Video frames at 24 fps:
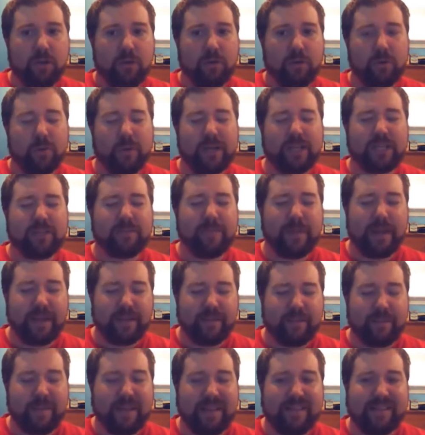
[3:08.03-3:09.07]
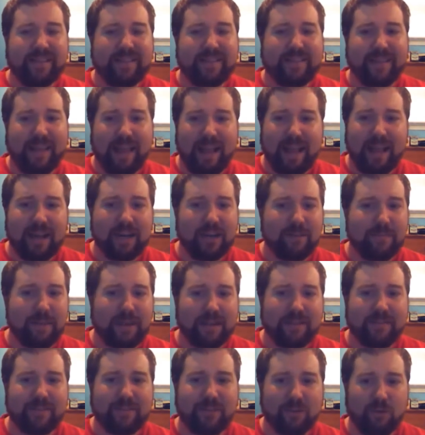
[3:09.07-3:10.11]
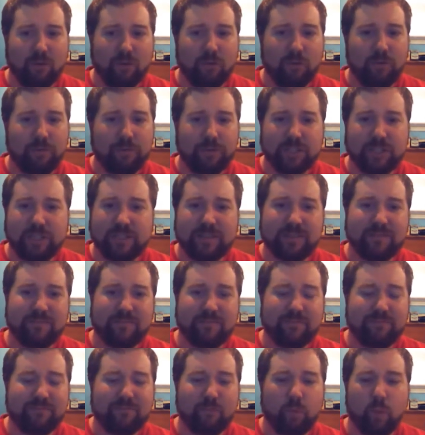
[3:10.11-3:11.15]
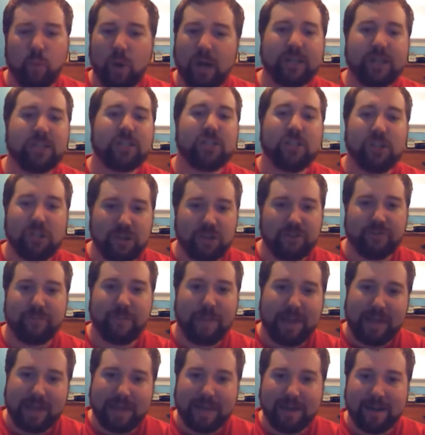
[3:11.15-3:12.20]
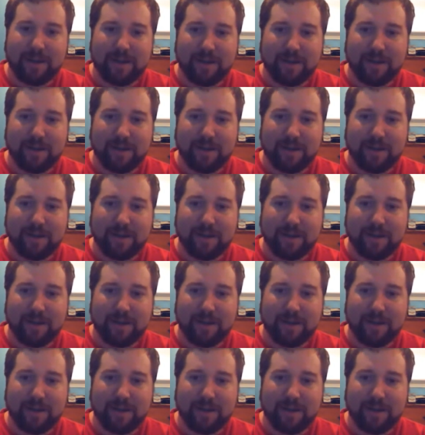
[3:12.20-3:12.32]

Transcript: which makes me sad in my soul for just what could have been.